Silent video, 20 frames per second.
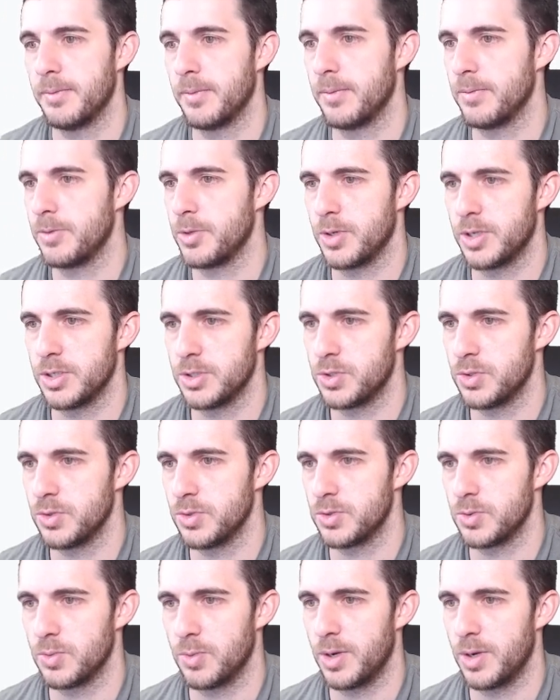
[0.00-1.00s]
you can
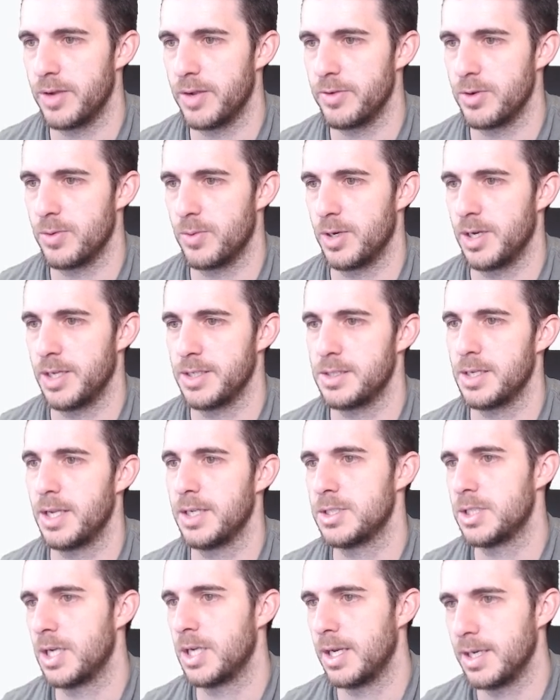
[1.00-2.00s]
choose whatever you want. Let's
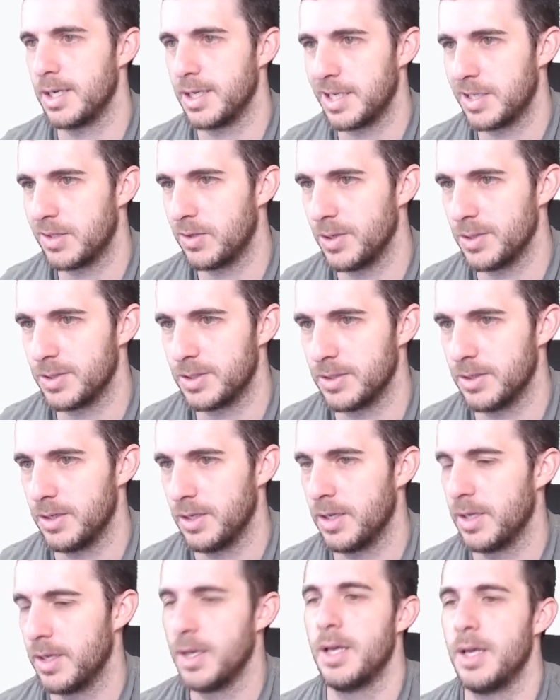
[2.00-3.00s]
say Chainlink token.
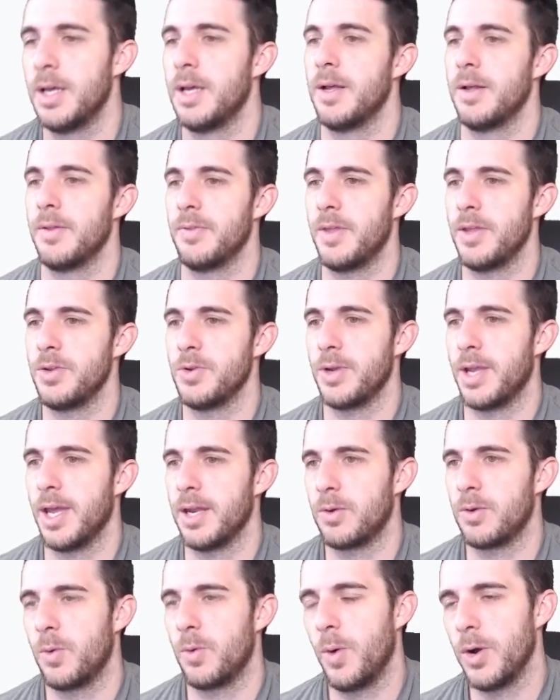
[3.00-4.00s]
Then you
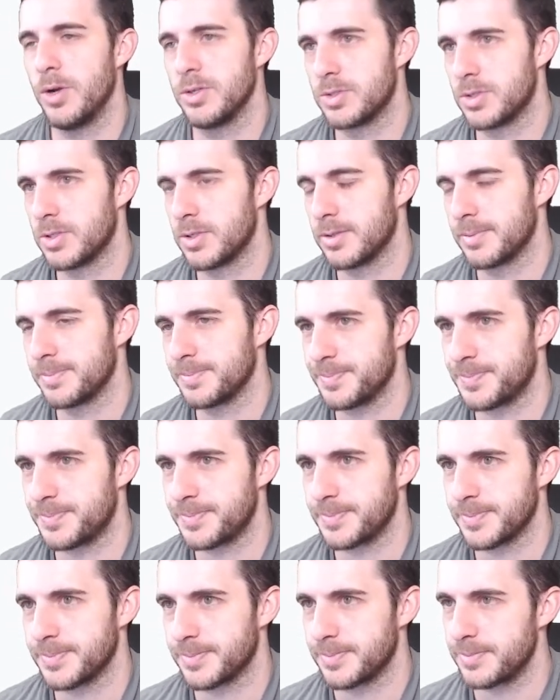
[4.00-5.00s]
get quotes.
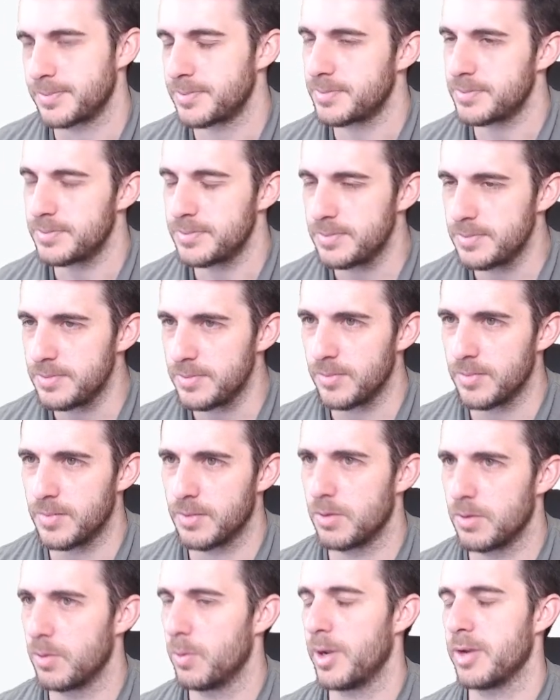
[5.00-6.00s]

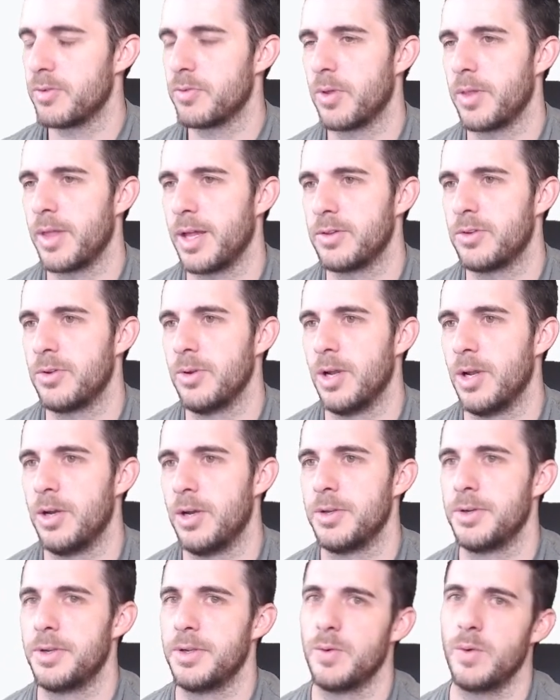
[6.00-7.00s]
Wait for that to
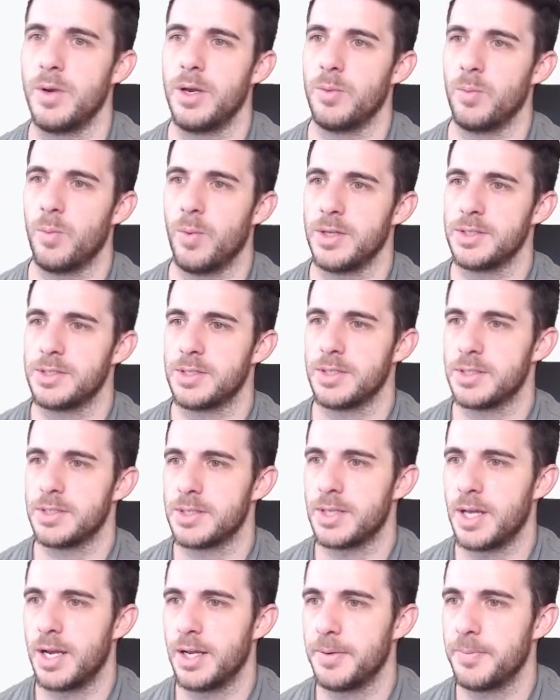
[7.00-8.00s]
load. And once
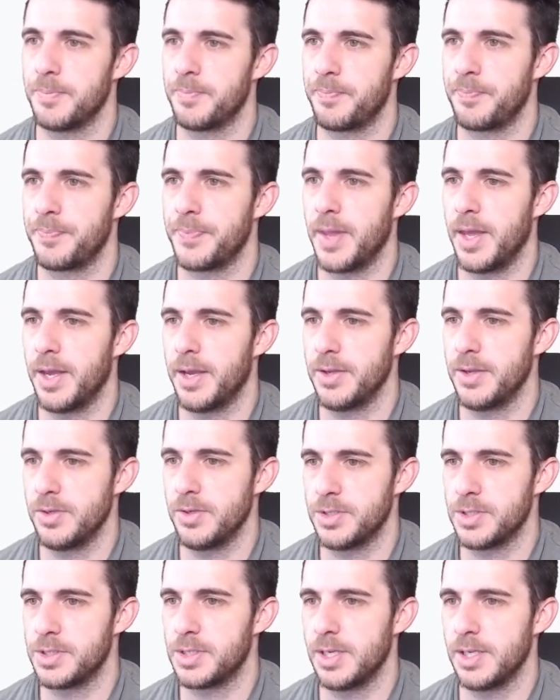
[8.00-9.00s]
it's done,
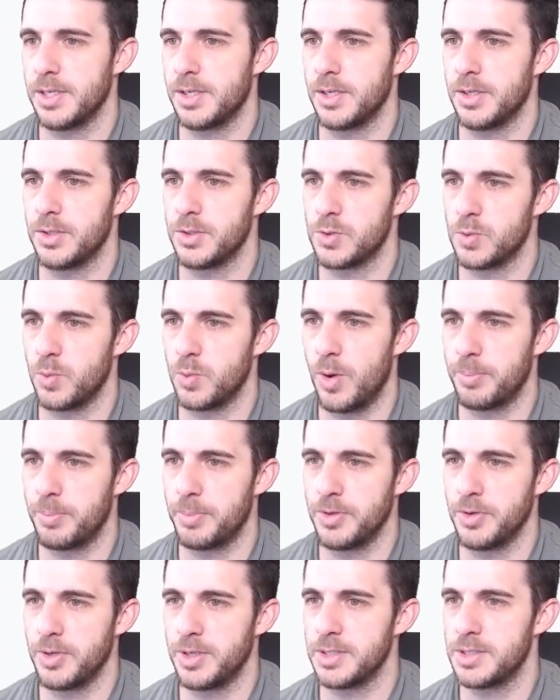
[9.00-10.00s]
you just click
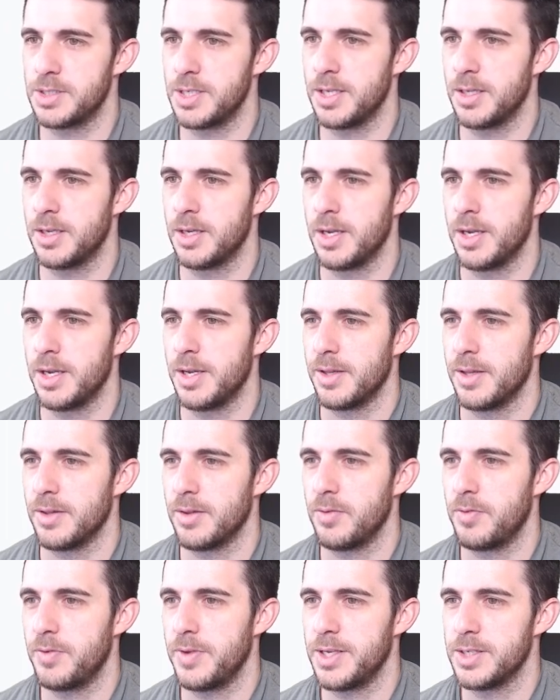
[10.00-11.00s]
swap. And you can see
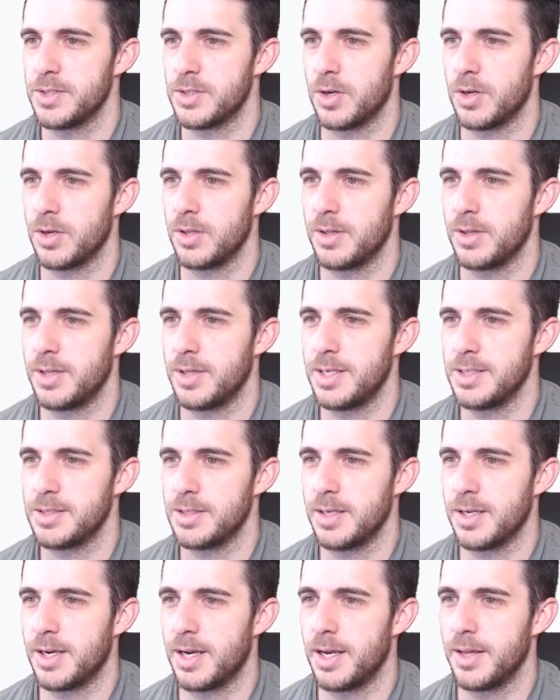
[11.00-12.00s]
the fees are
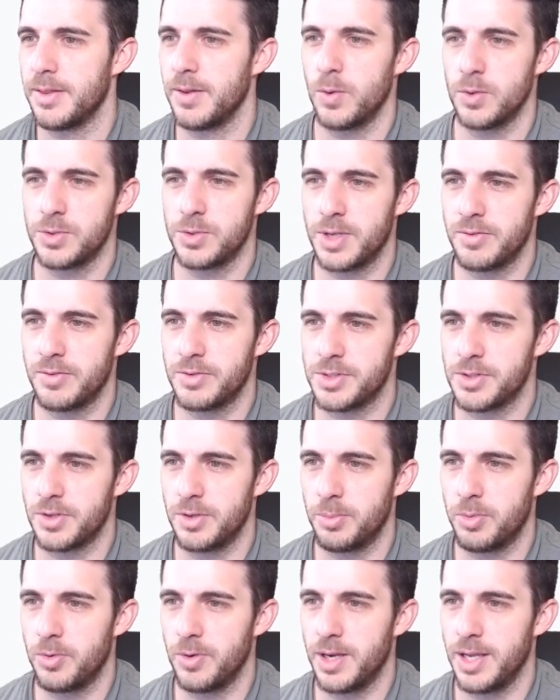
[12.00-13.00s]
decently high. And they also have a
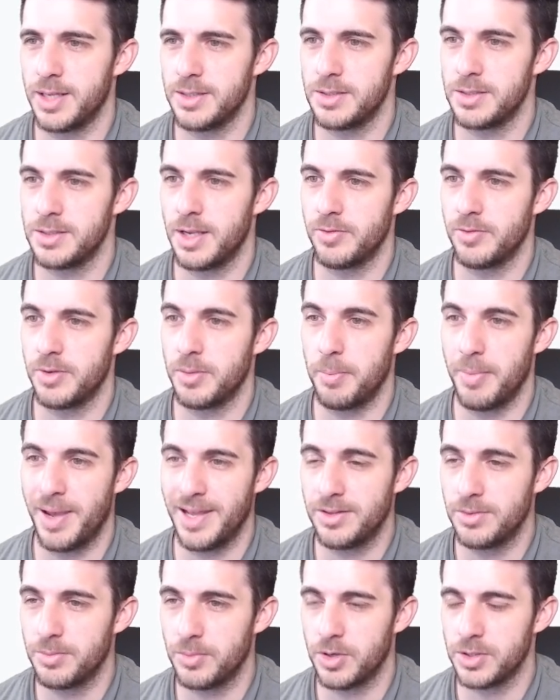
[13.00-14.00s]
0.87
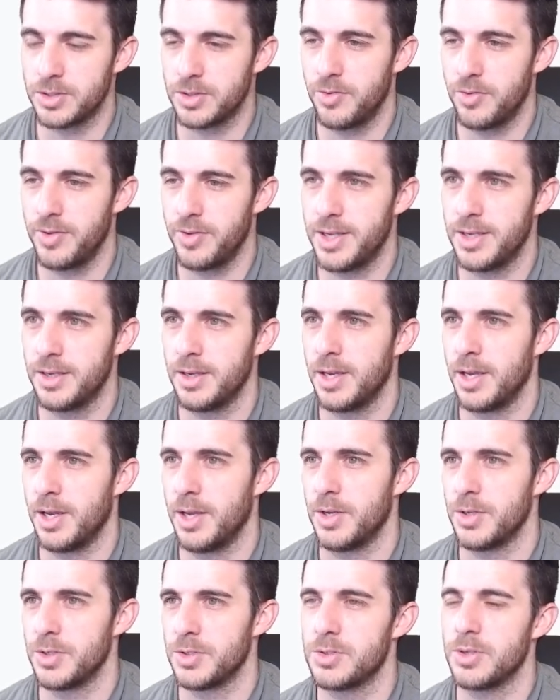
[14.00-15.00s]
Metamask fee.
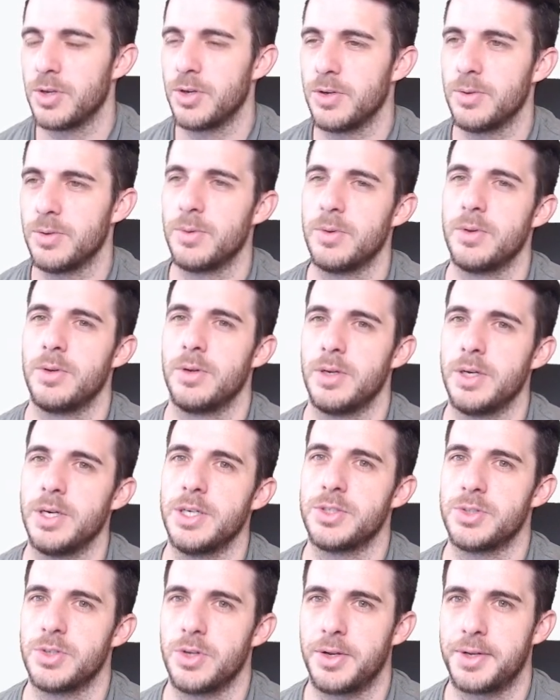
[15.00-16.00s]
So
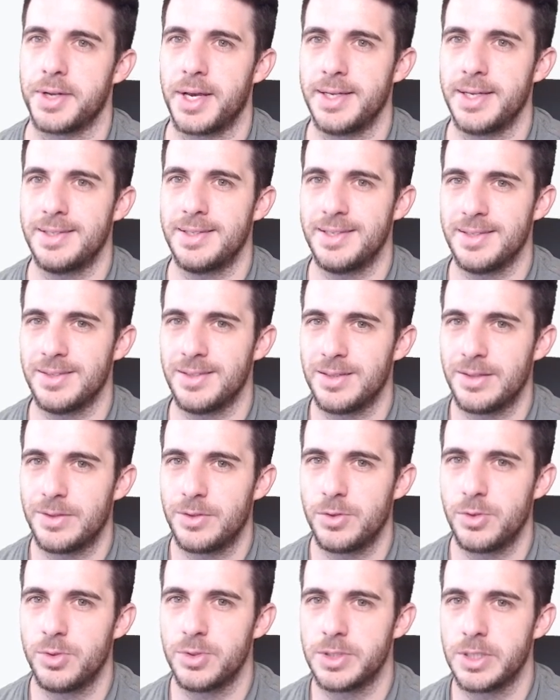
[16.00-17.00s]
it's not ideal
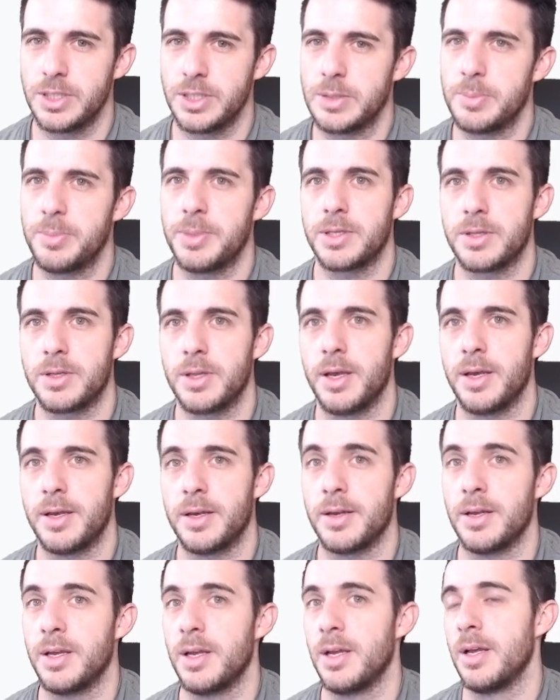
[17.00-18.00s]
to use this, but
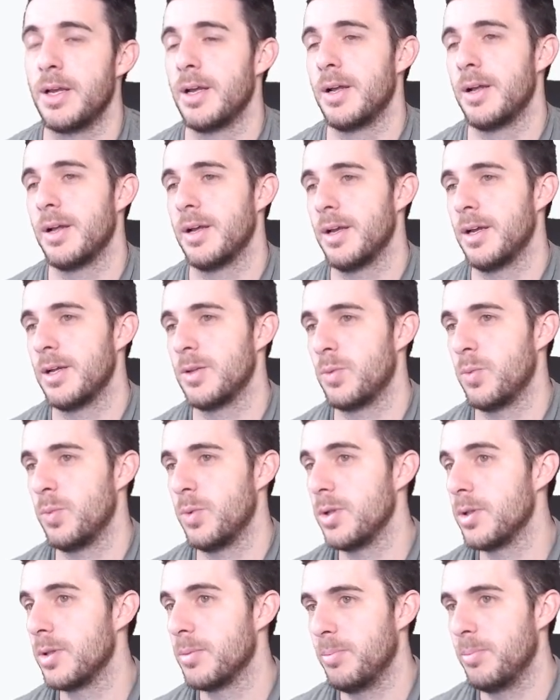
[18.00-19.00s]
it
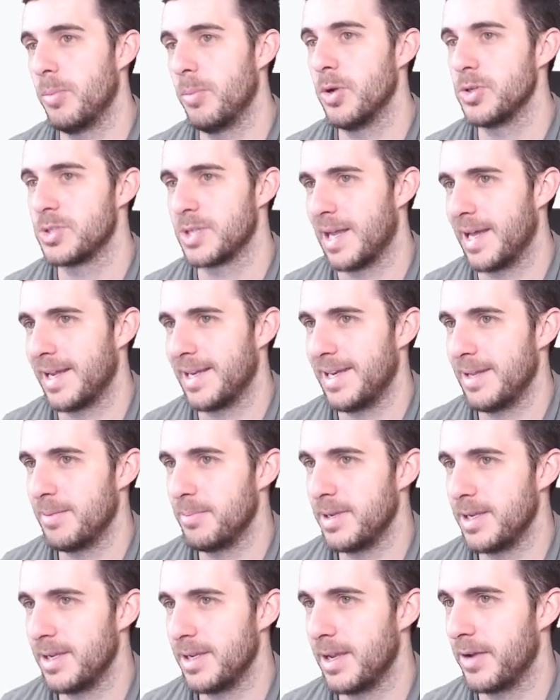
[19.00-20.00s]
will most likely
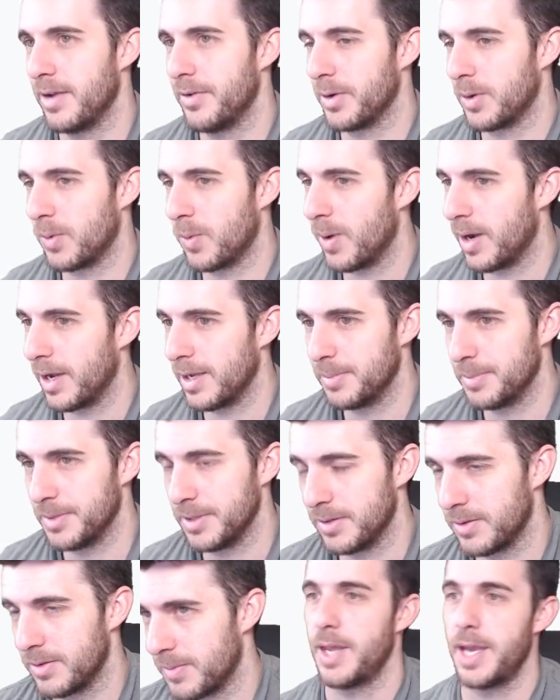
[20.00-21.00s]
be a
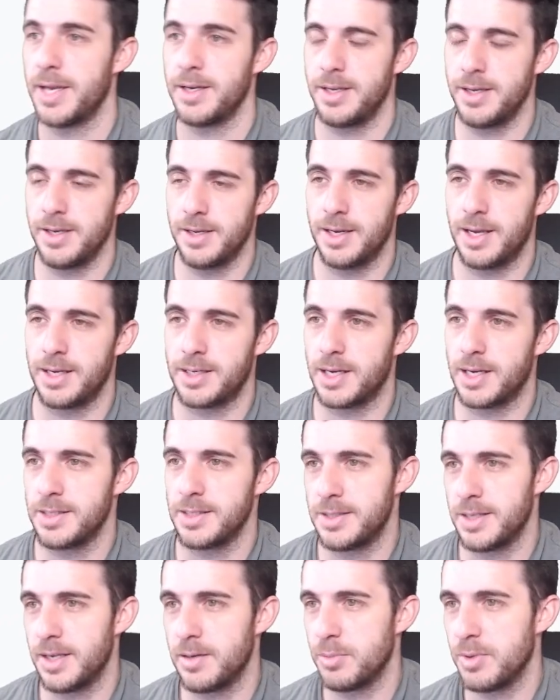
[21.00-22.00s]
requirement. And here, like I
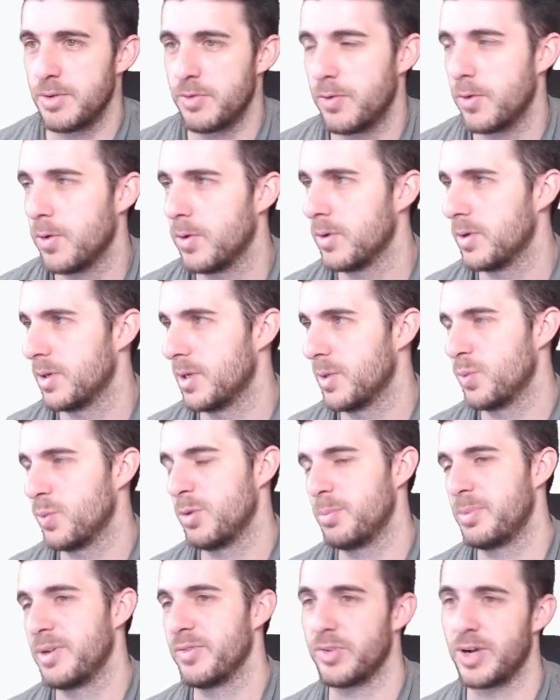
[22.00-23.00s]
said before, it
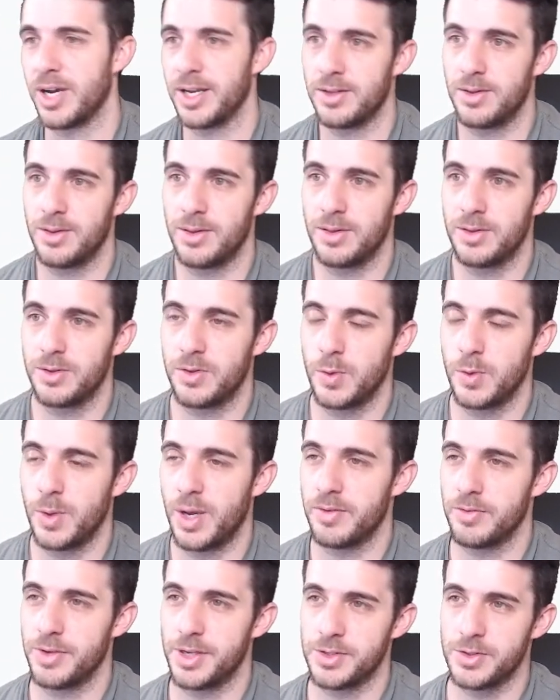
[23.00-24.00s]
will be vital to
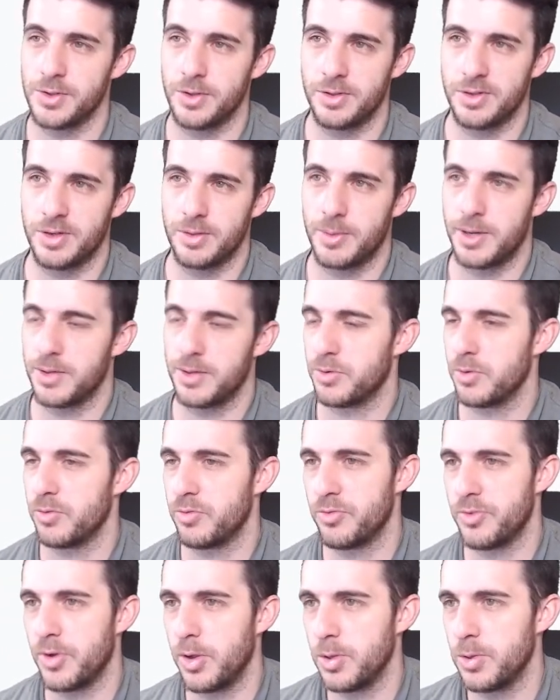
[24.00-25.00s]
have a certain amount of
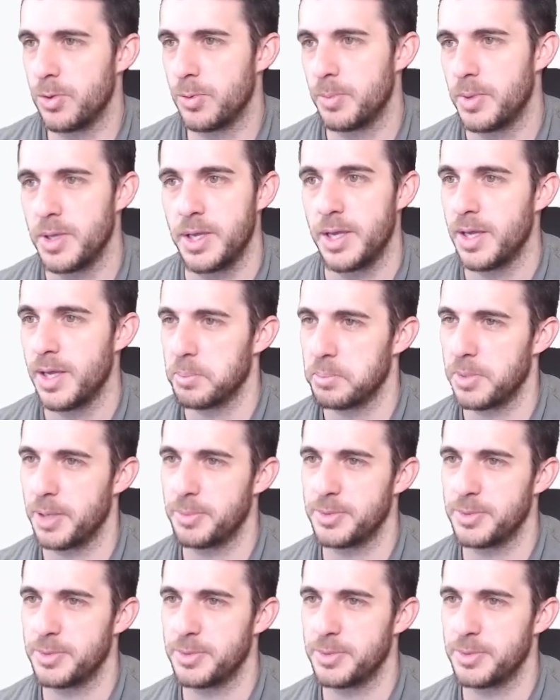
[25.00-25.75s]
volume, maybe